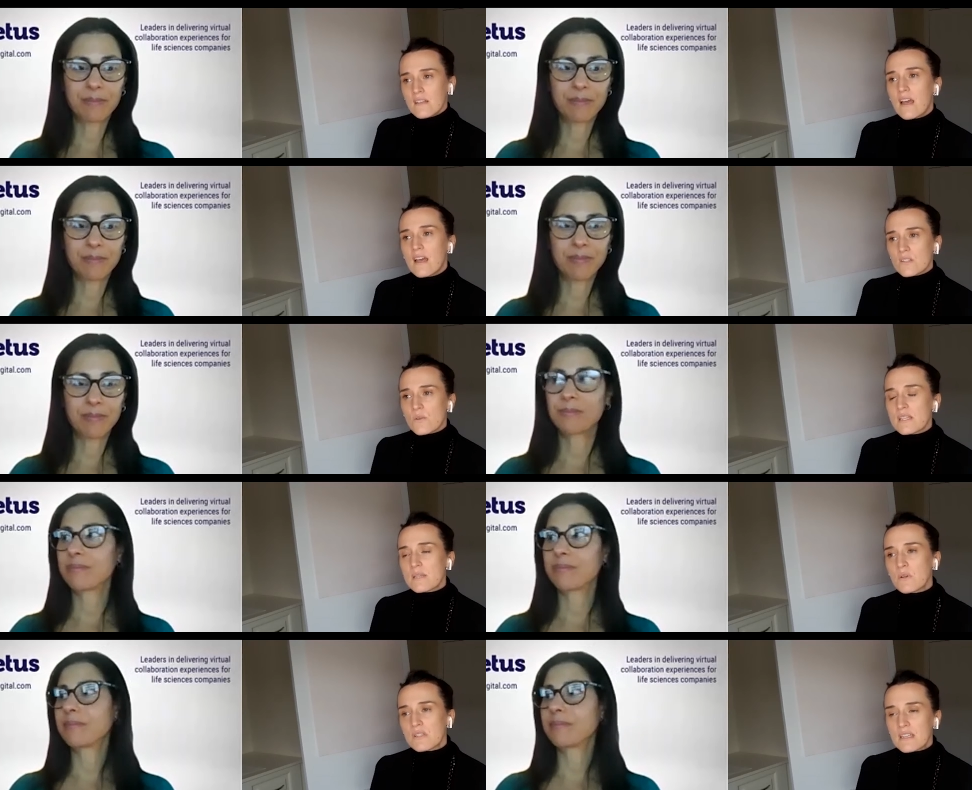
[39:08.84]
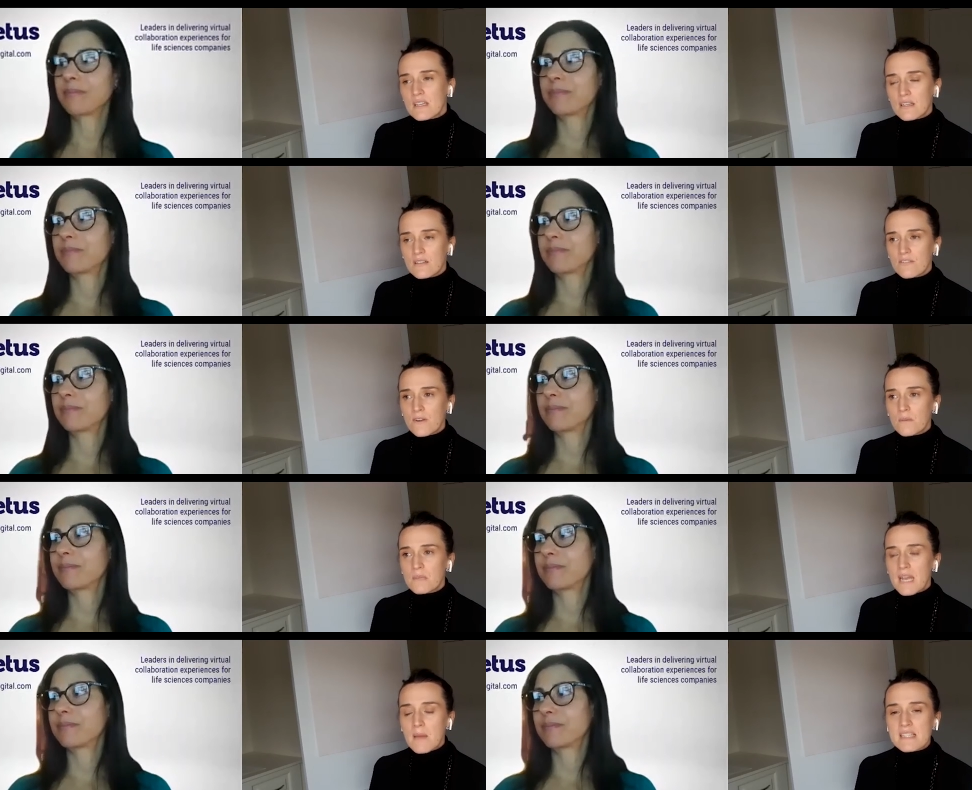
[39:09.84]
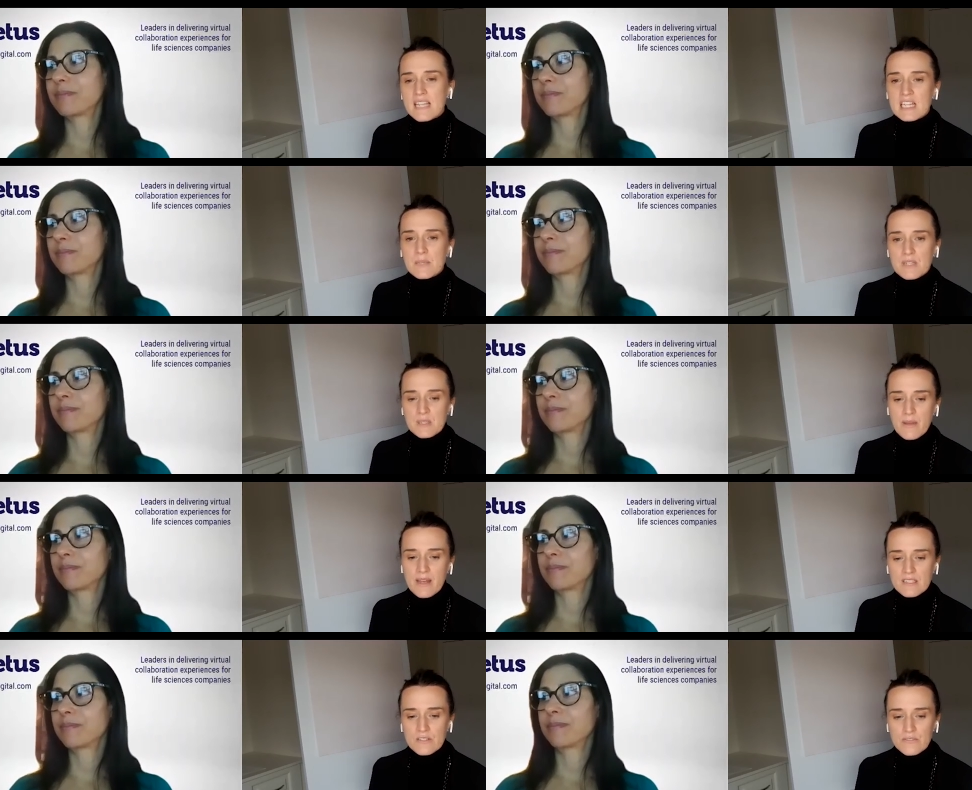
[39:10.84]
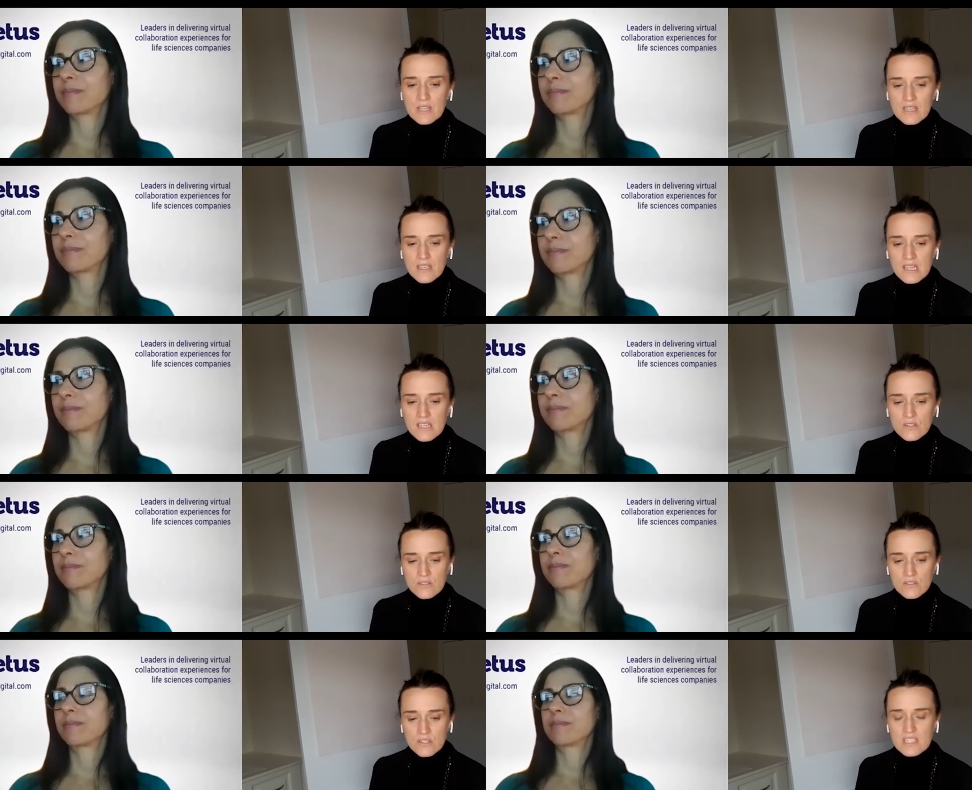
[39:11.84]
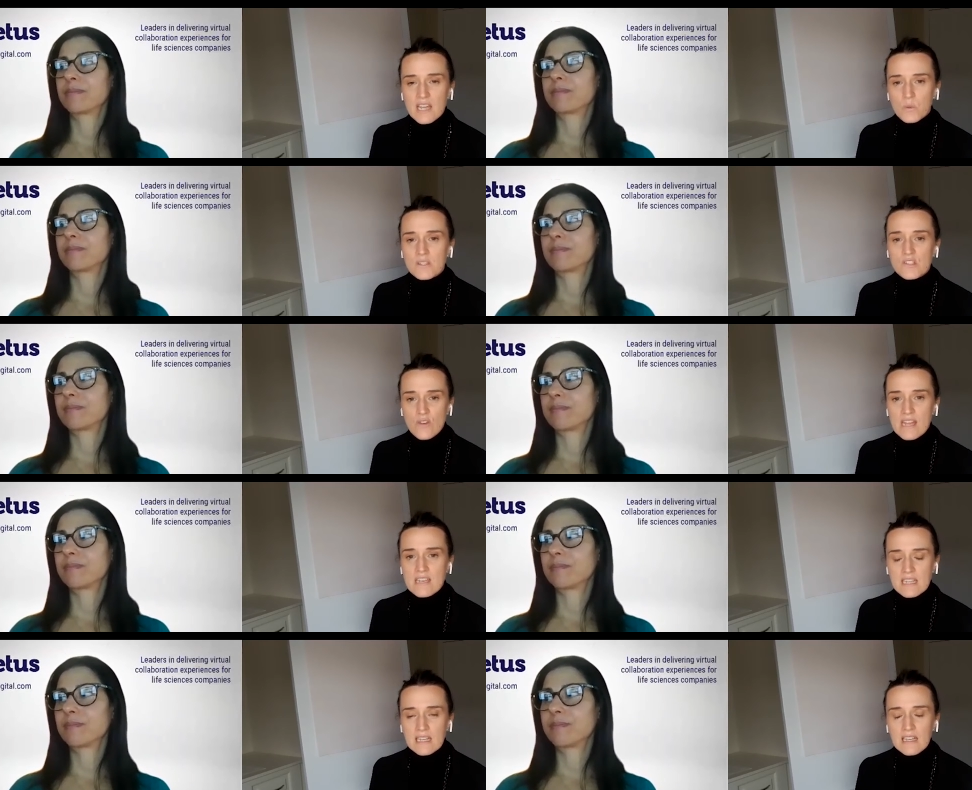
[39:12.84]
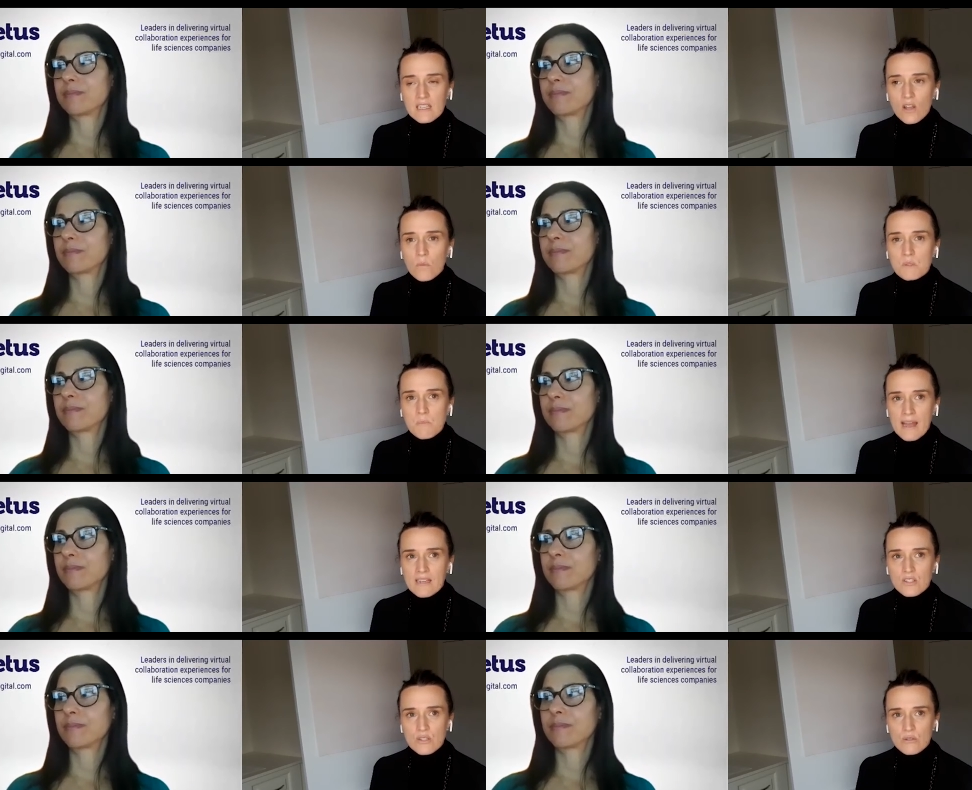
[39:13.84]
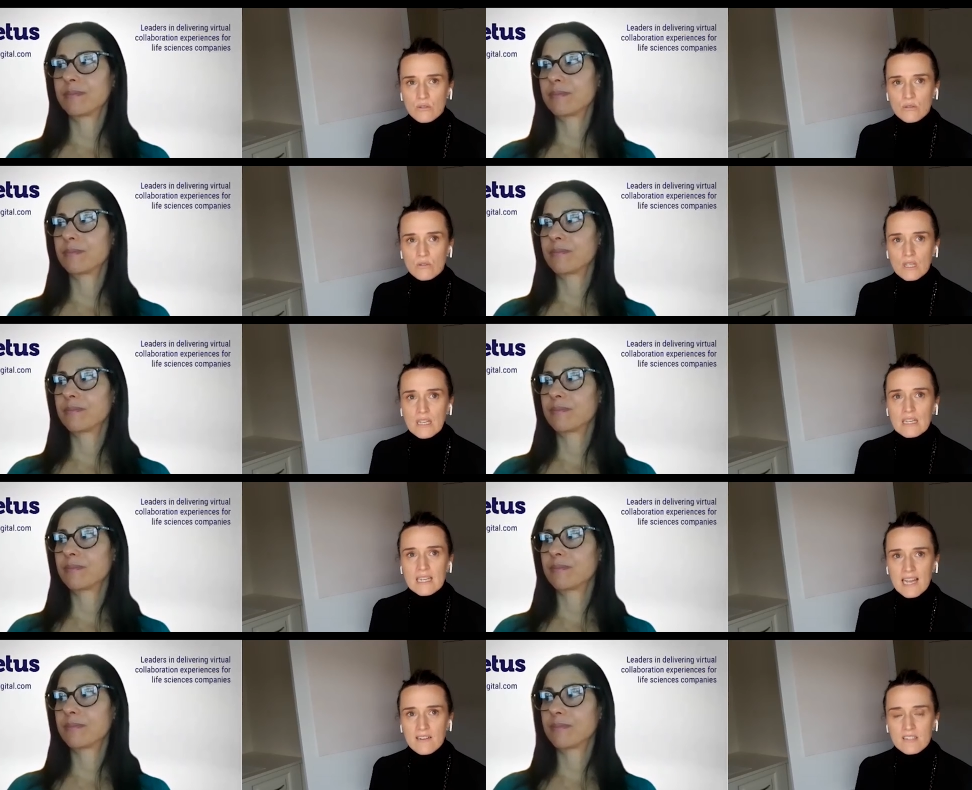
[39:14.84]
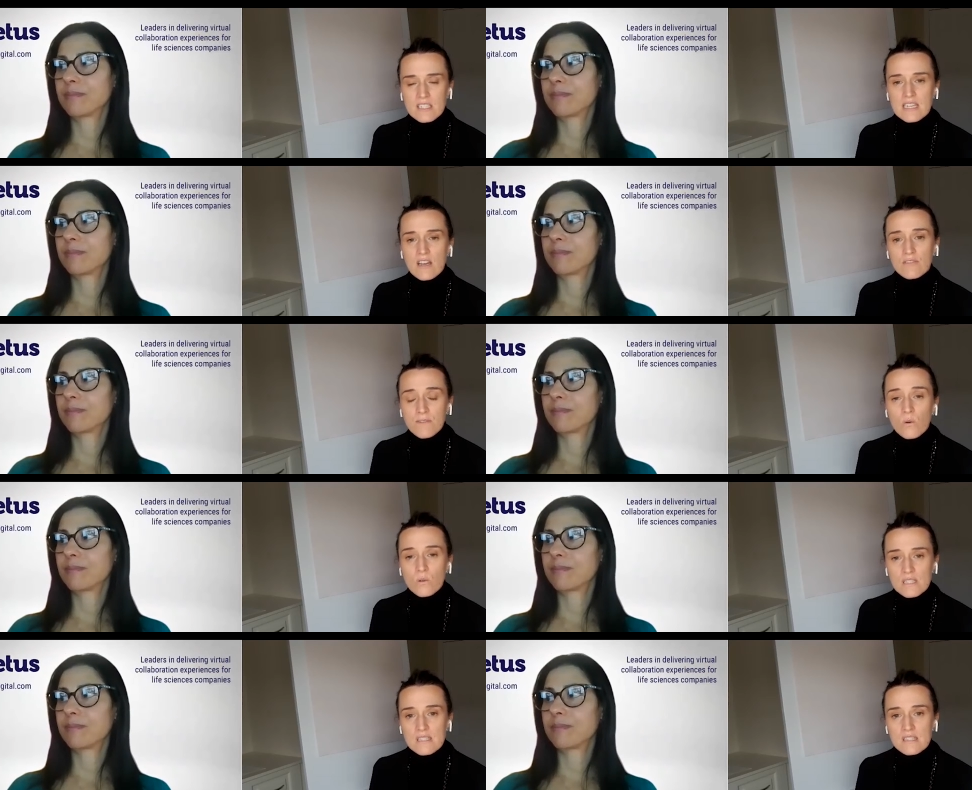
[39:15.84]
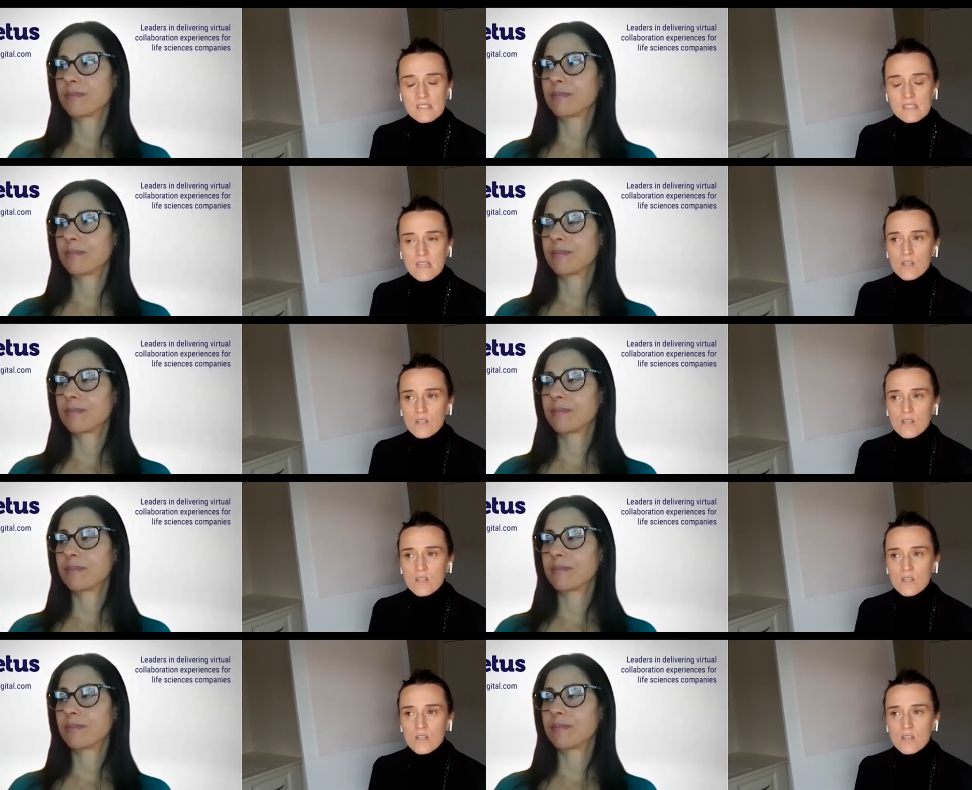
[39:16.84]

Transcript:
Speaker 1: Yeah, so I suppose like from an MSL's perspective, they need to understand what's trending. It comes back to clarity of focus.